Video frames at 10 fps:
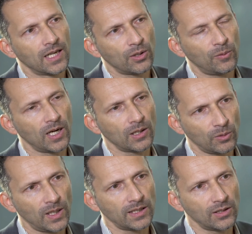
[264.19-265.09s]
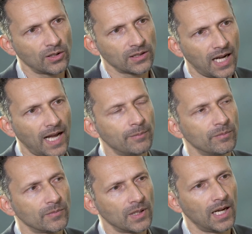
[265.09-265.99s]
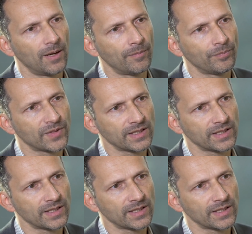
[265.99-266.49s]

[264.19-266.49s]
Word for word: qu quite a long time um,